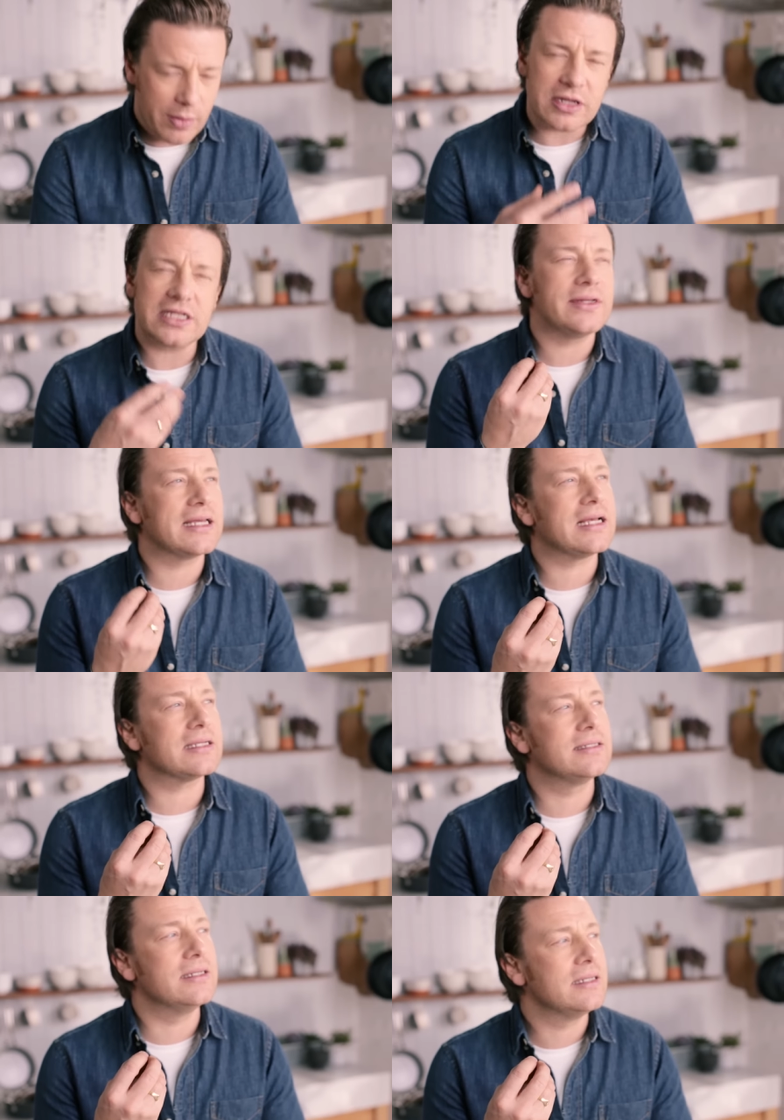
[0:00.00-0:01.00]
we want to do in a
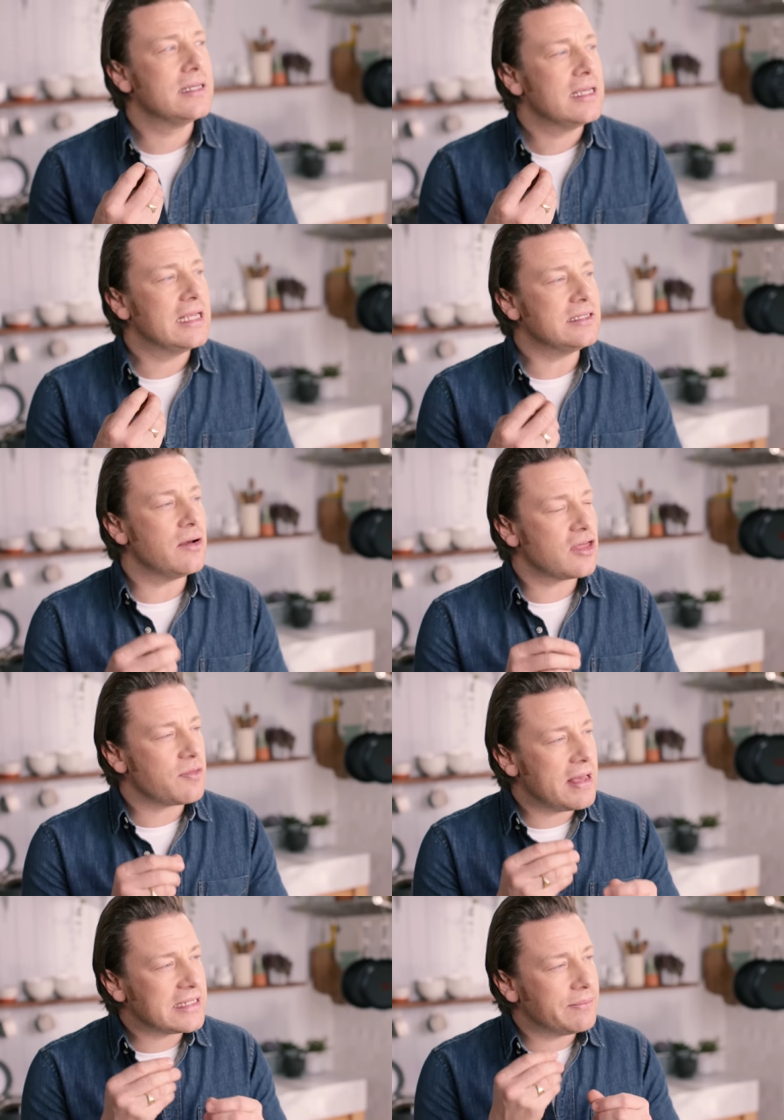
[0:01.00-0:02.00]
custard is not just
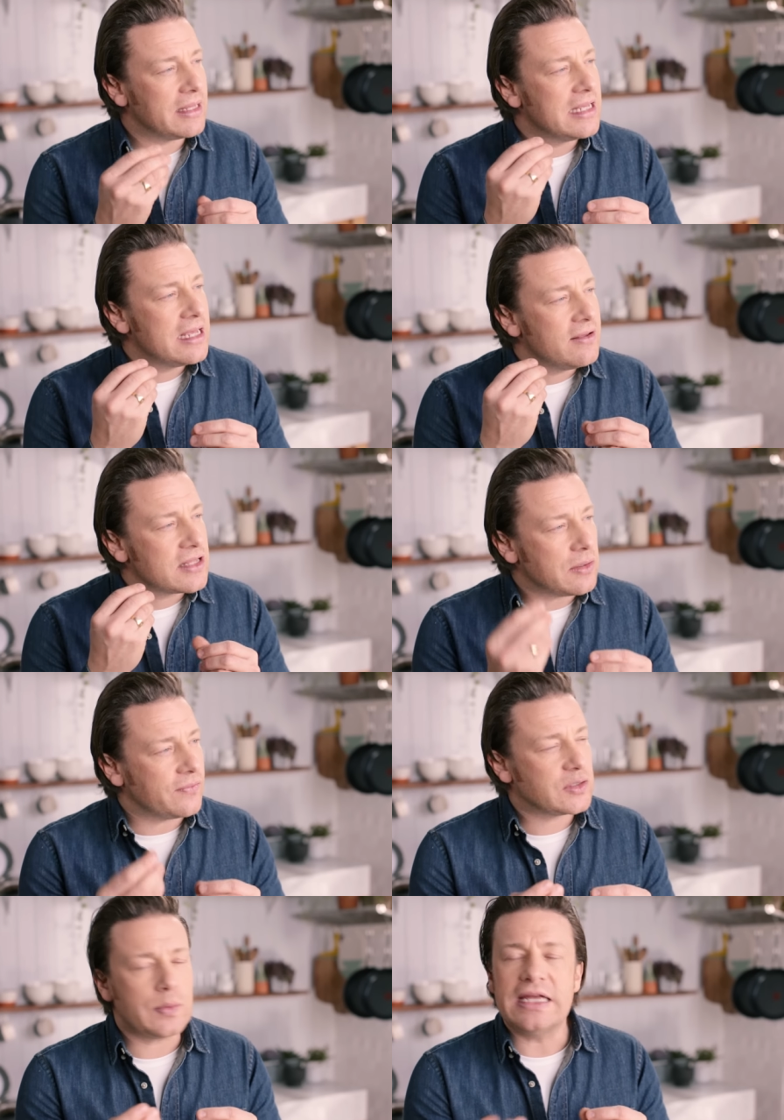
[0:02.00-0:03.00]
make something sort
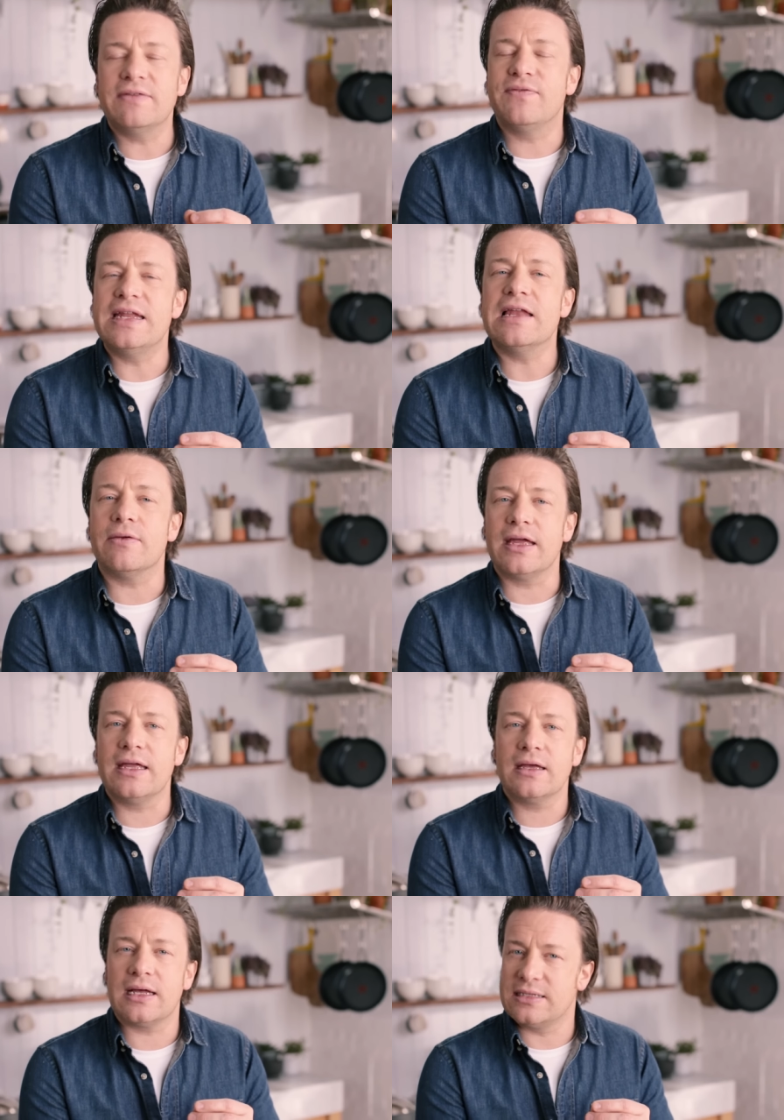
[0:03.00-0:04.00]
of sweet and vanilla
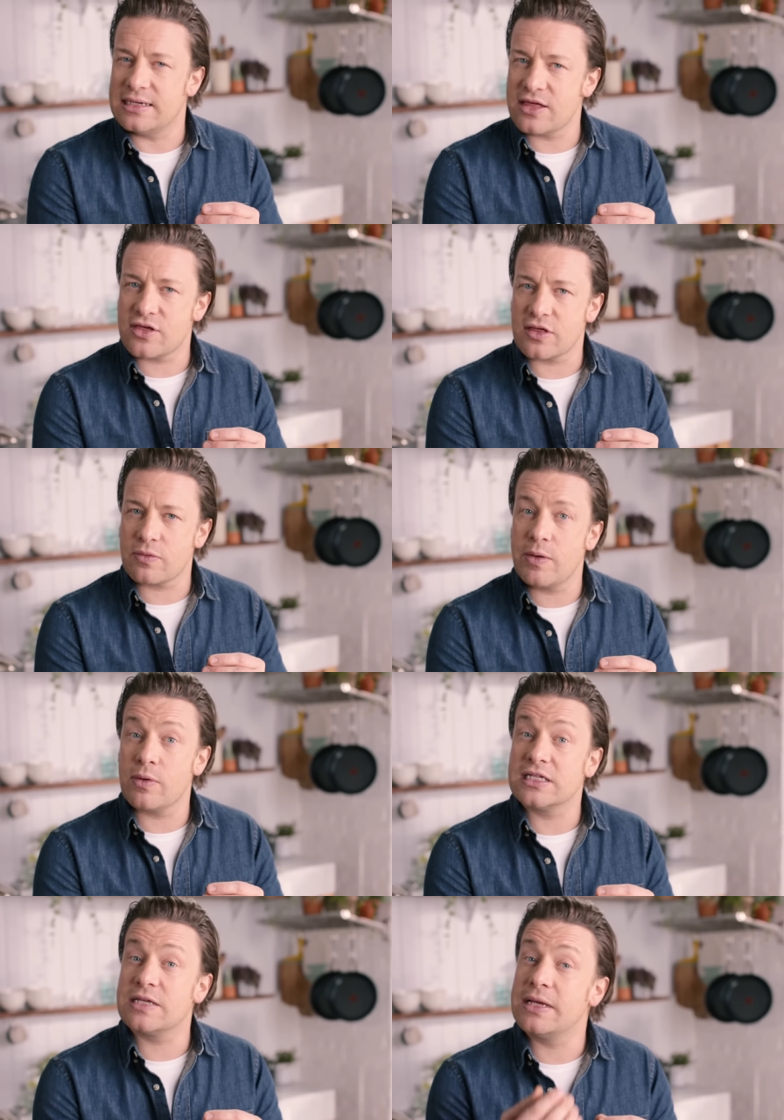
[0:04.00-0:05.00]
and delicious, we
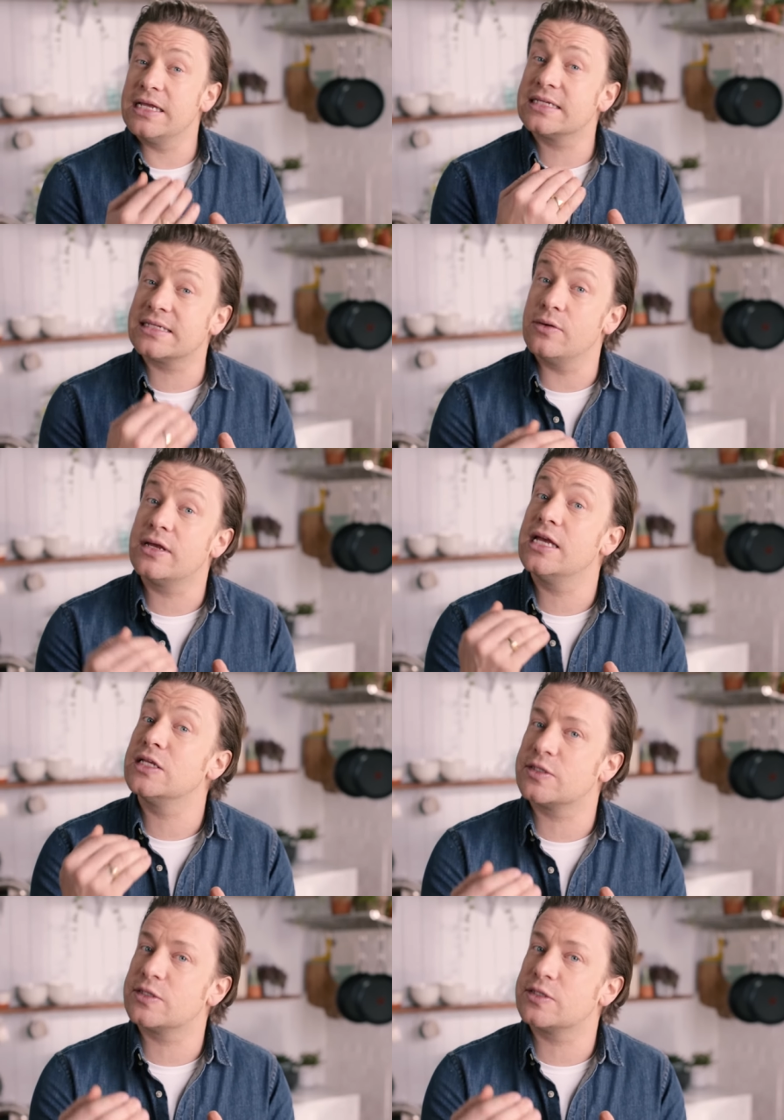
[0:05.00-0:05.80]
want it to be silky and